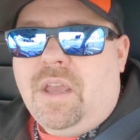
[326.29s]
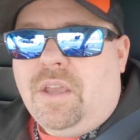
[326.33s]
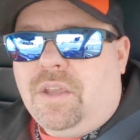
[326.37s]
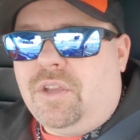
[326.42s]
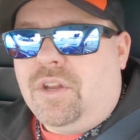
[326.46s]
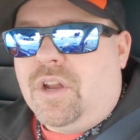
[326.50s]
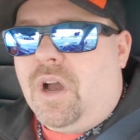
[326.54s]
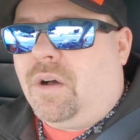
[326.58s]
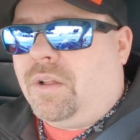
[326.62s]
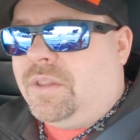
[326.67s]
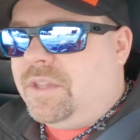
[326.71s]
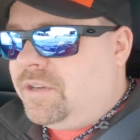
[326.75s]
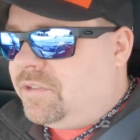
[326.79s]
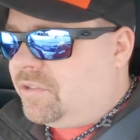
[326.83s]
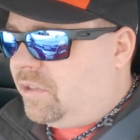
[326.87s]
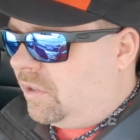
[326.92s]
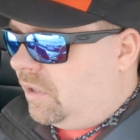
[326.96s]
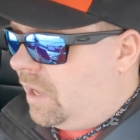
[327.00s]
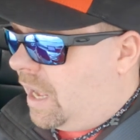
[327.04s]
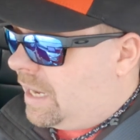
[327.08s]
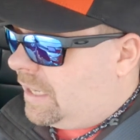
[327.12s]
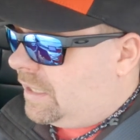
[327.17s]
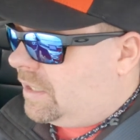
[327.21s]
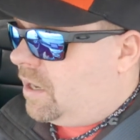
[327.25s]
You know, there's a
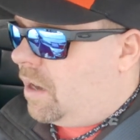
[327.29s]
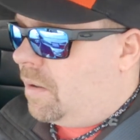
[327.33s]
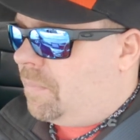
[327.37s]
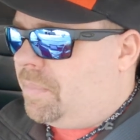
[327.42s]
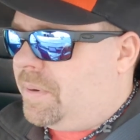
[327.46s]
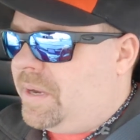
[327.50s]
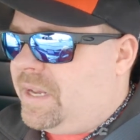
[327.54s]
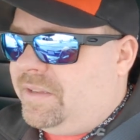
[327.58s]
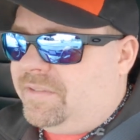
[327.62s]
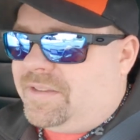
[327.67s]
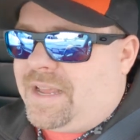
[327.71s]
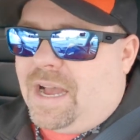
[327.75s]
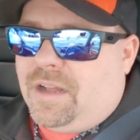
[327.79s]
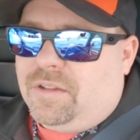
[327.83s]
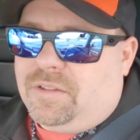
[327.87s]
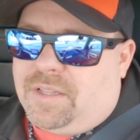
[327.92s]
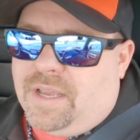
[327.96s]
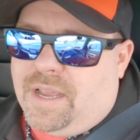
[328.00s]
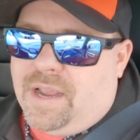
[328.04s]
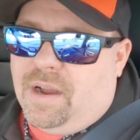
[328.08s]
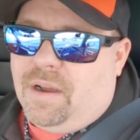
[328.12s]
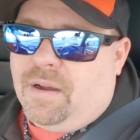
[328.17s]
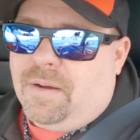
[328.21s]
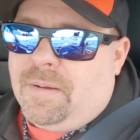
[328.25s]
lot of companies out
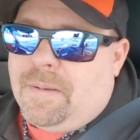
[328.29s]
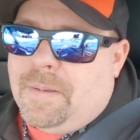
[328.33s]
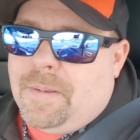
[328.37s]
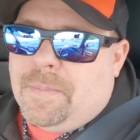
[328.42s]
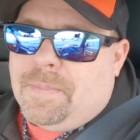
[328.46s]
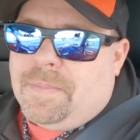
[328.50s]
there